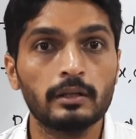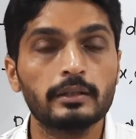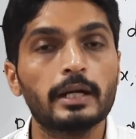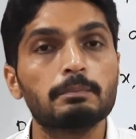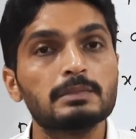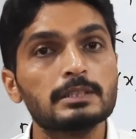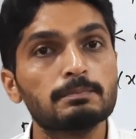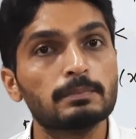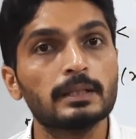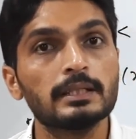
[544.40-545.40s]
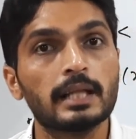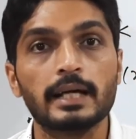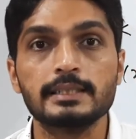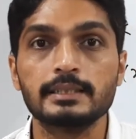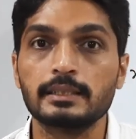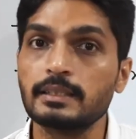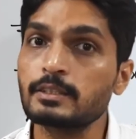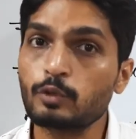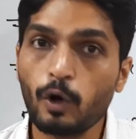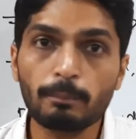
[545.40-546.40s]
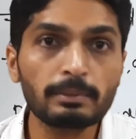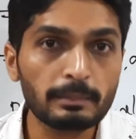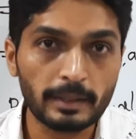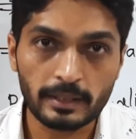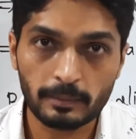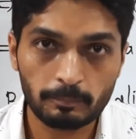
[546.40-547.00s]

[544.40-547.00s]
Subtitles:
That means P lies in its complement.